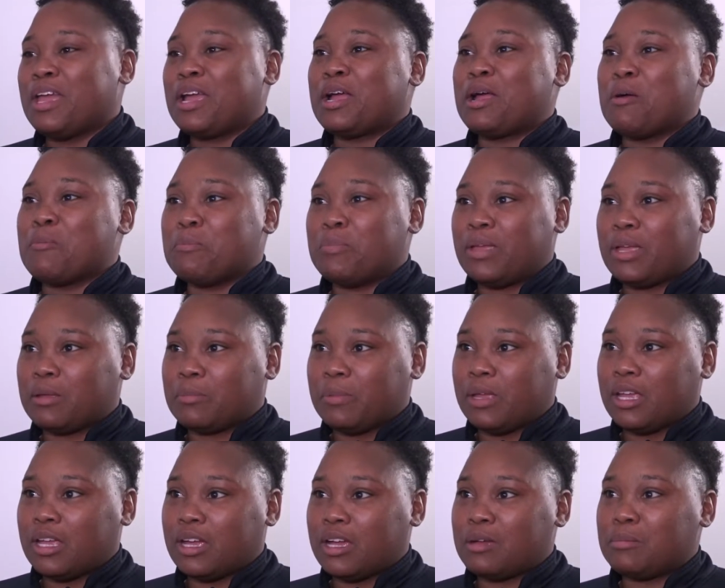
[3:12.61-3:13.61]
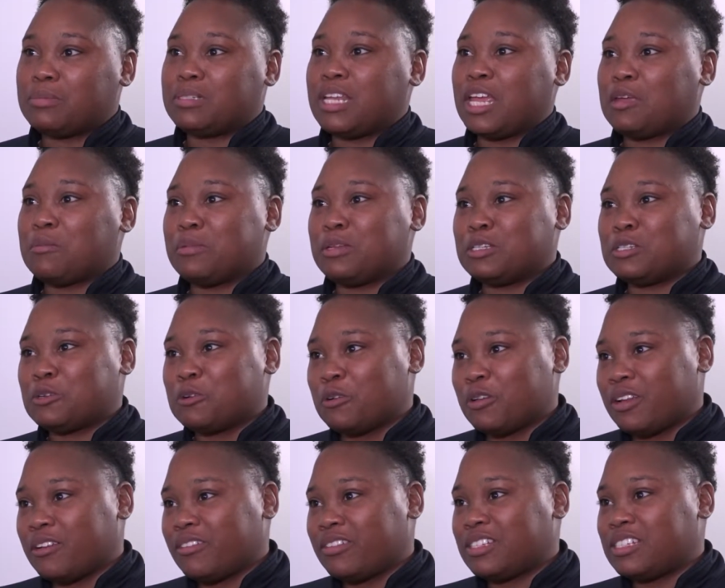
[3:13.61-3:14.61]
come pick me up, take me to
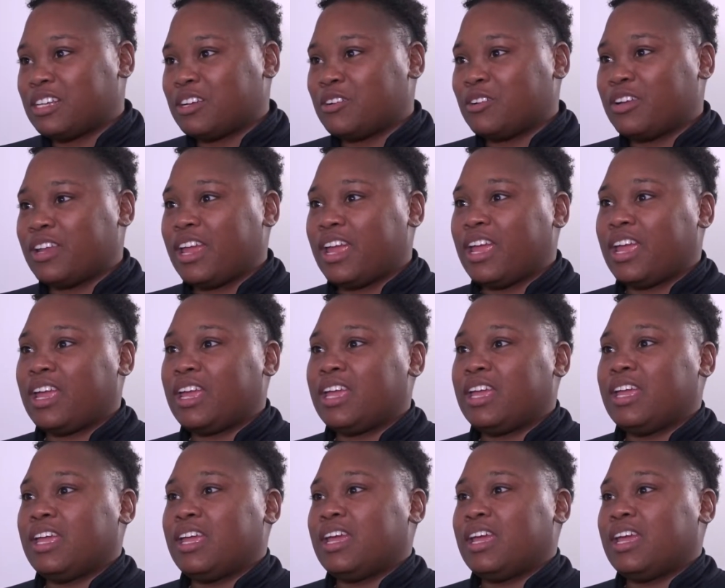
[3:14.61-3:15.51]
school every single day,